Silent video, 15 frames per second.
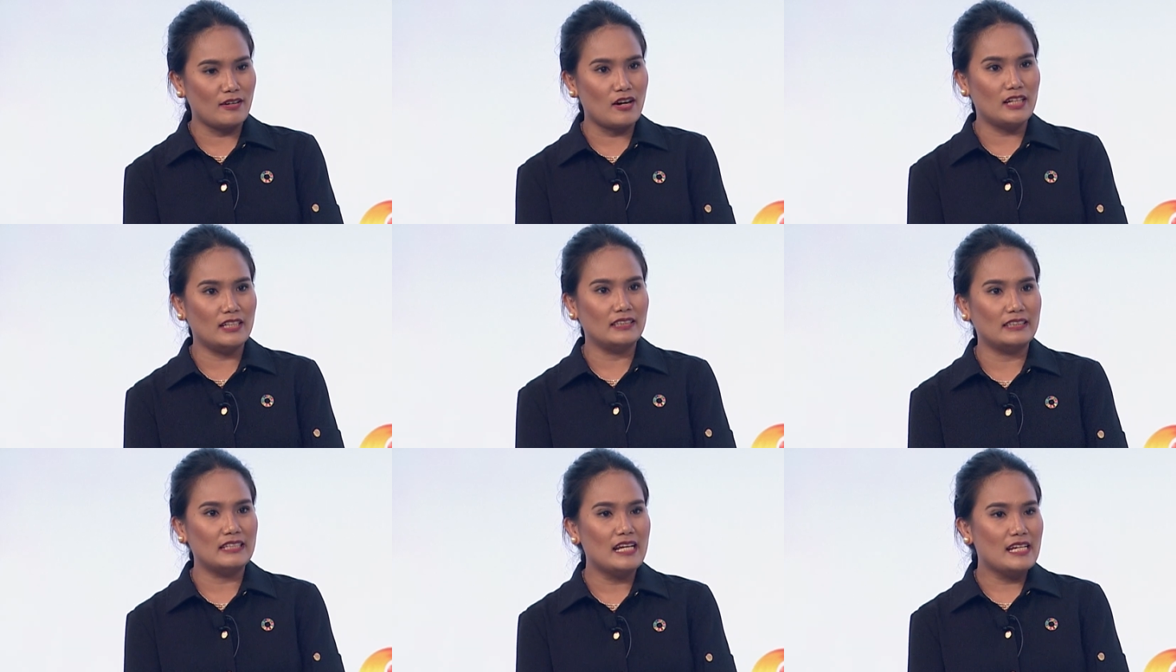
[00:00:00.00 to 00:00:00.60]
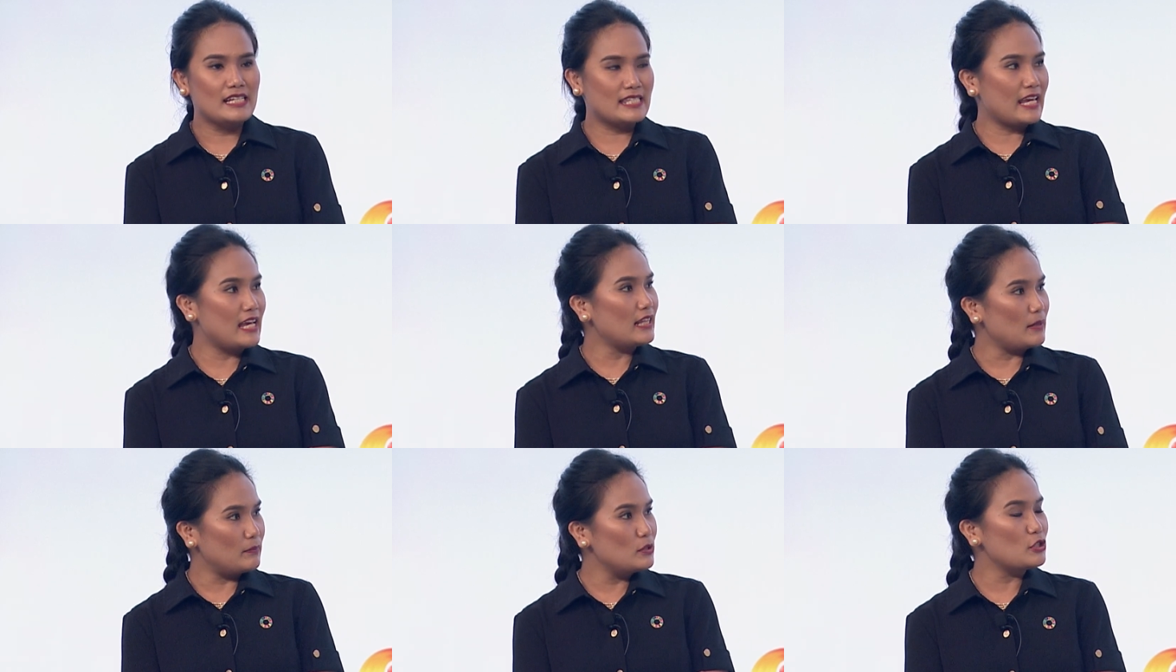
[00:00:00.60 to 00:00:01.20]
on Scale
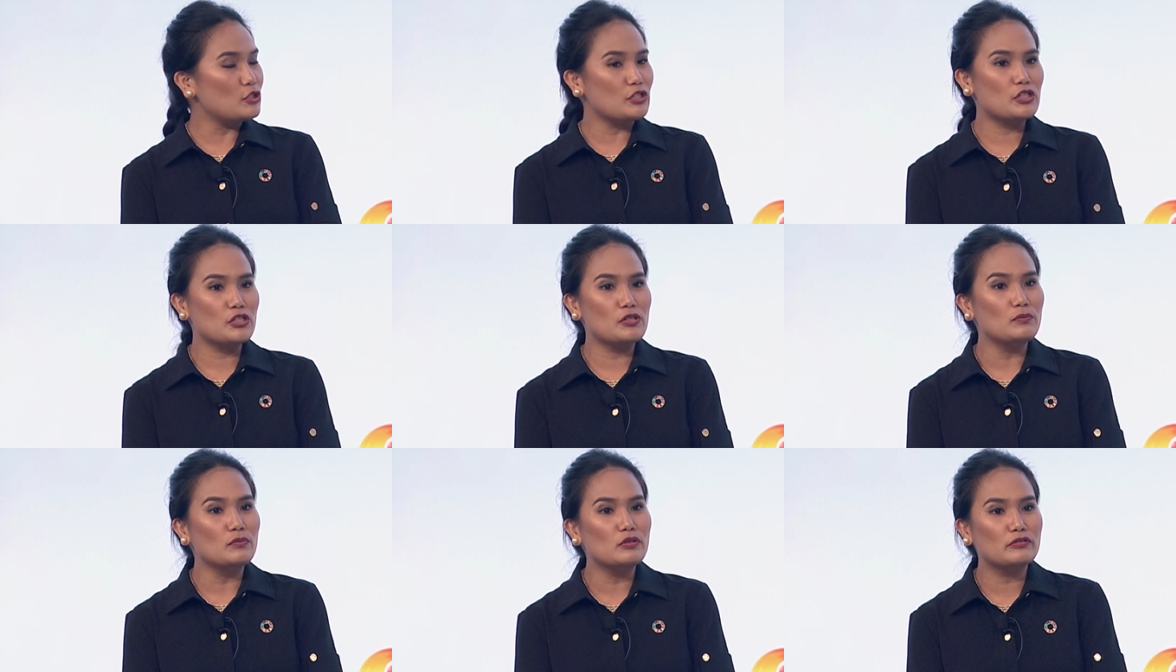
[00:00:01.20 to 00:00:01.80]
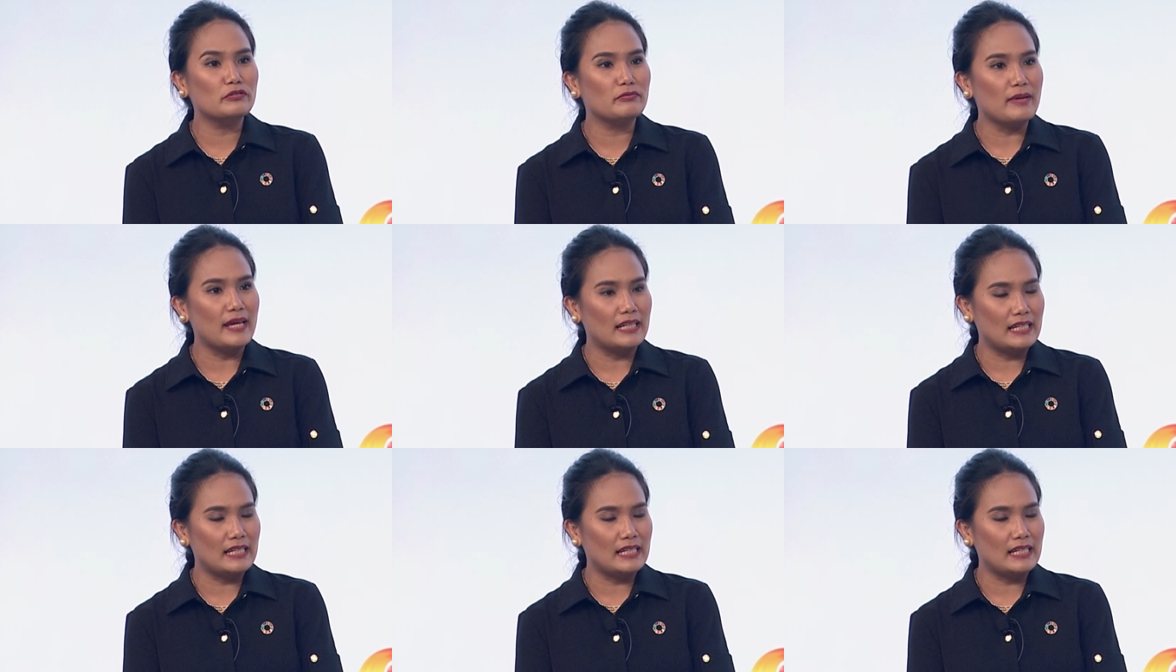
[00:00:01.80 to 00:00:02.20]
Up Nutrition Movement,